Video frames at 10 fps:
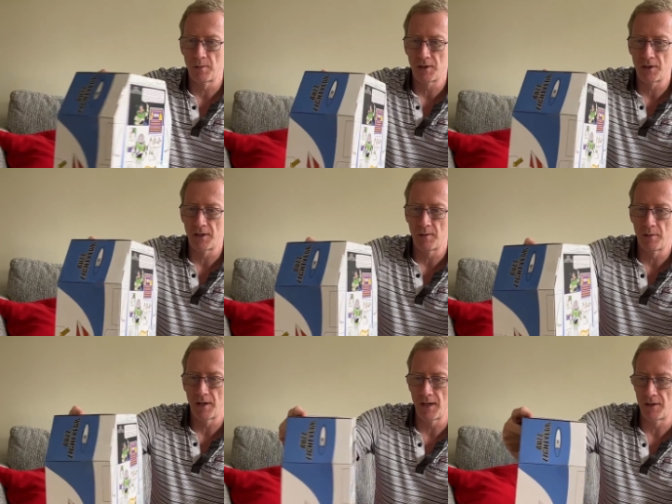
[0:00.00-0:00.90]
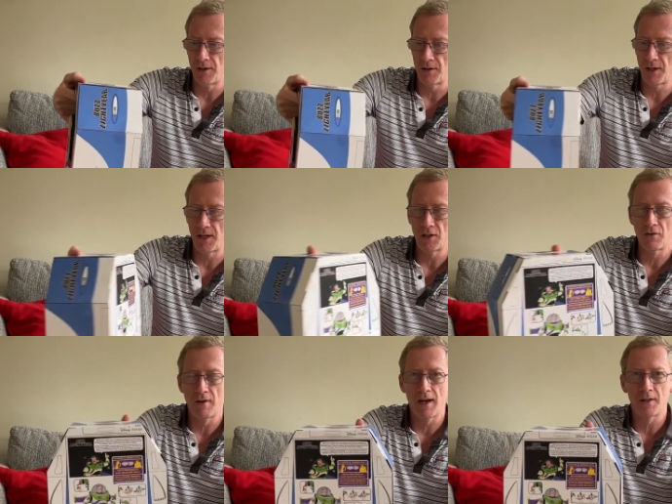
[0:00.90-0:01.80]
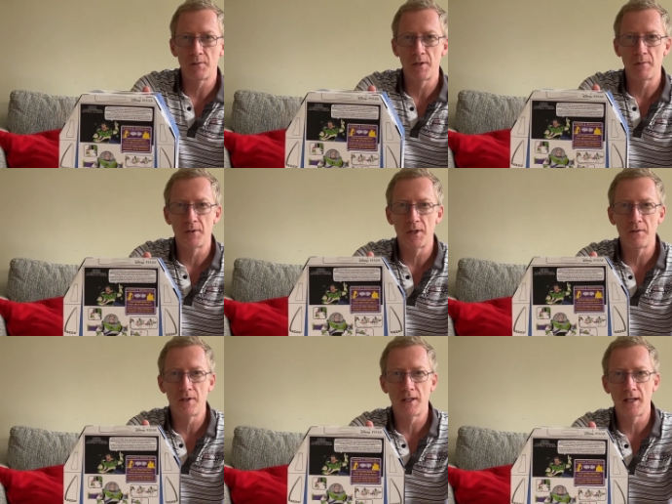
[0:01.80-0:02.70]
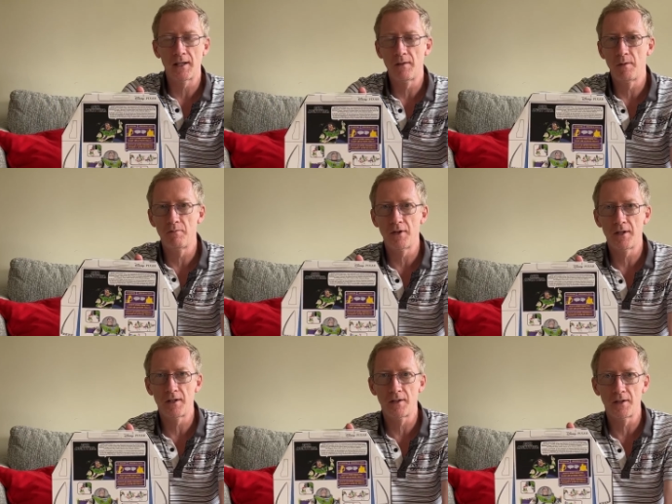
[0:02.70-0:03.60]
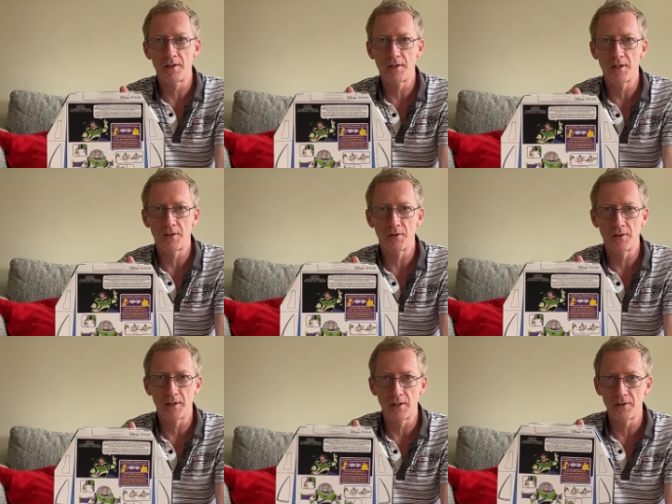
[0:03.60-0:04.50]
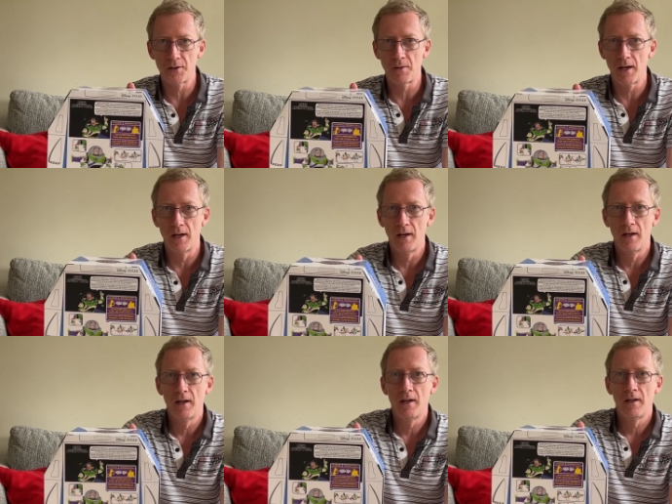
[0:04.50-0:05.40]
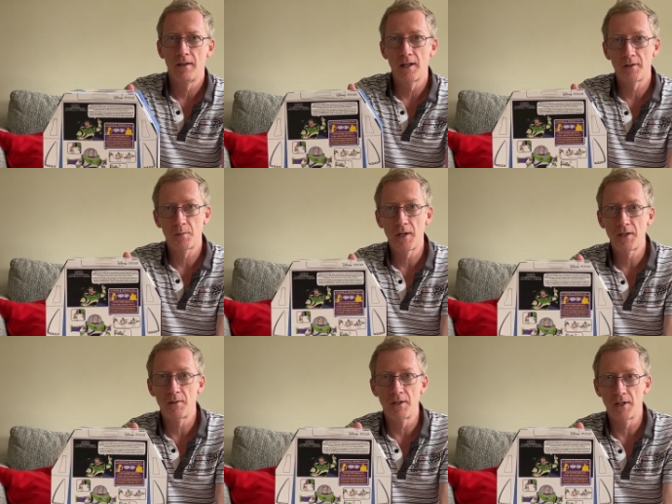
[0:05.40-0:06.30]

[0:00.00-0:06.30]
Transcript: Buzz Lightyear, but it does interact with them. So if you bring another Disney toy close to it, they'll speak to each